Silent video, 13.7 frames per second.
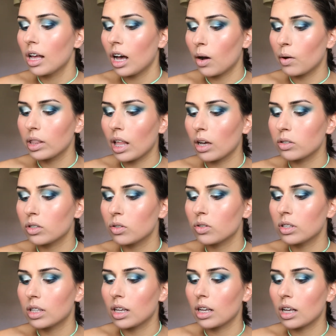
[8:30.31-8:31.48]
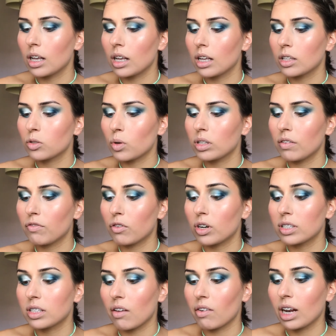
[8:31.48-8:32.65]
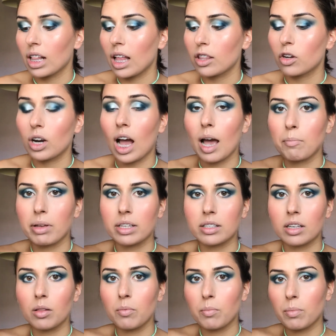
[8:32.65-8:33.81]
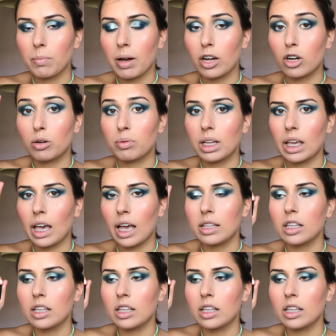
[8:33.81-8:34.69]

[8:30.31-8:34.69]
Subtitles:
I will now use the 24/7 Glide On eye pencil by Urban Decay.